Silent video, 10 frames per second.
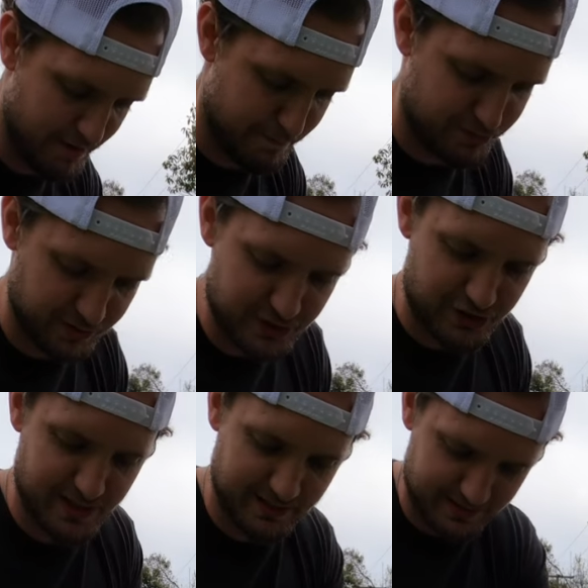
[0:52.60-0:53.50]
I
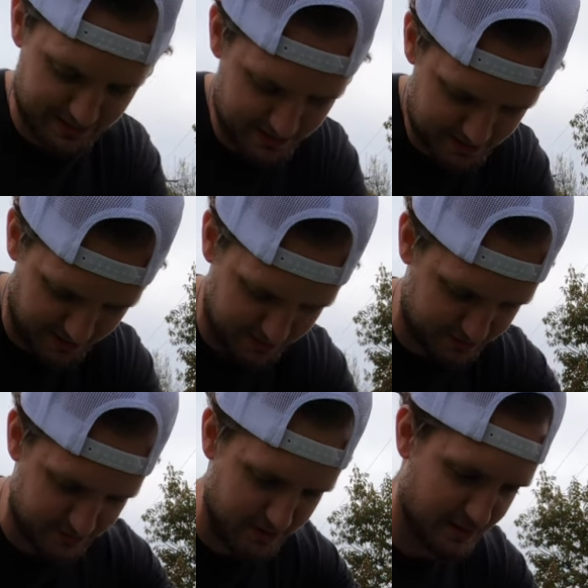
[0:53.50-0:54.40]
appreciate the
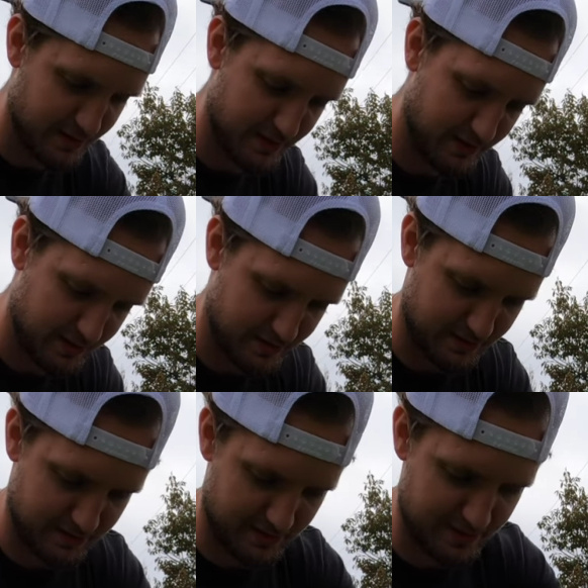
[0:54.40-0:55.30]
details.
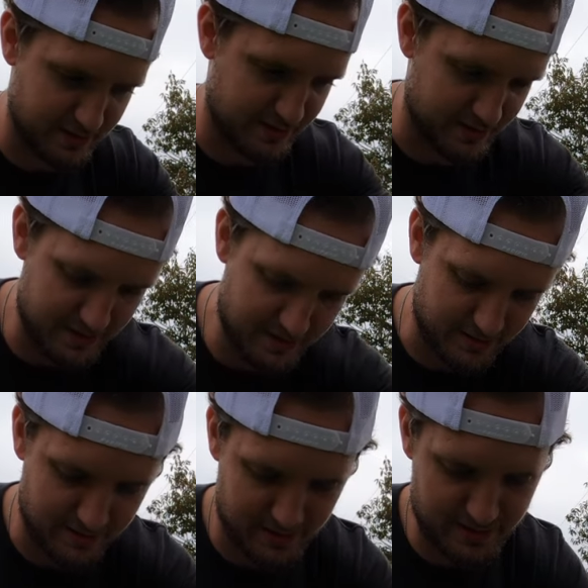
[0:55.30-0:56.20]
All right, all right,
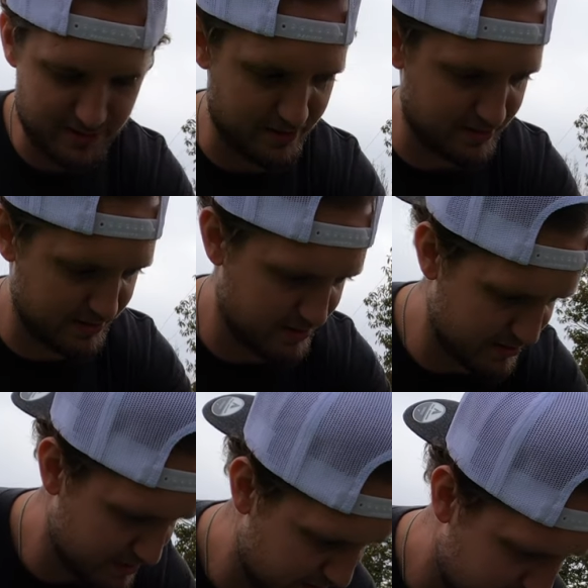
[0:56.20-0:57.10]
all right.
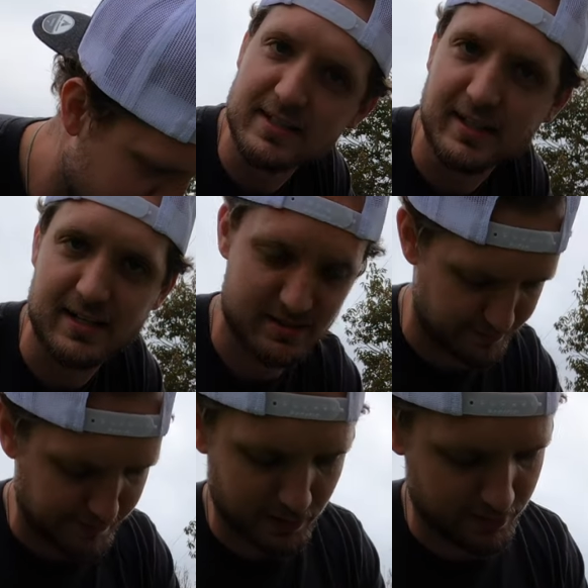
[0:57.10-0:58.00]
This is the kind of
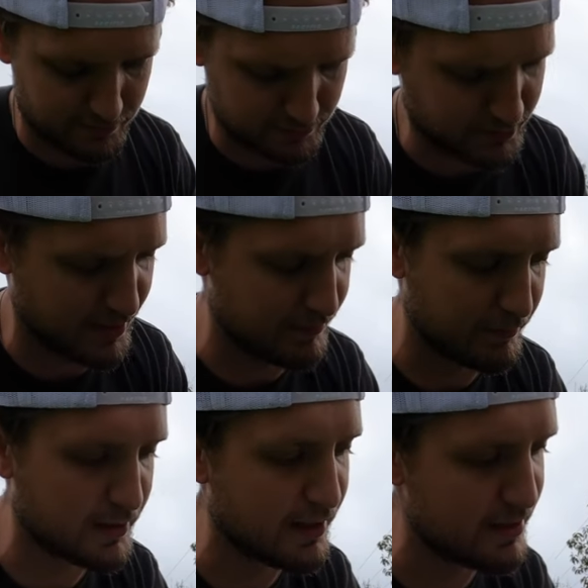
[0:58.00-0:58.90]
stuff I love, okay?
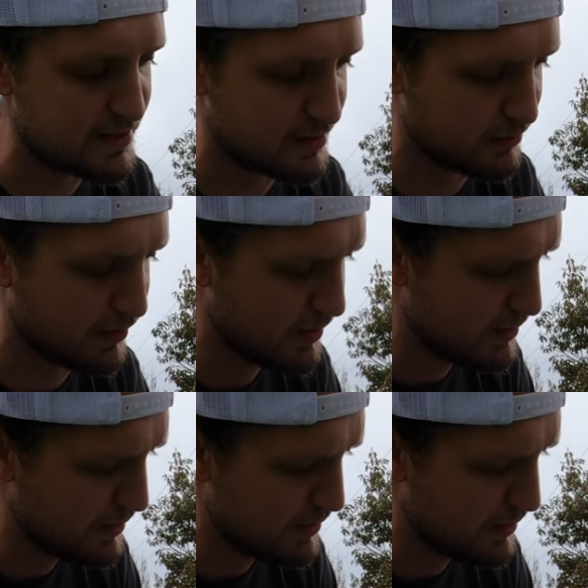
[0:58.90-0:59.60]
We got a nice little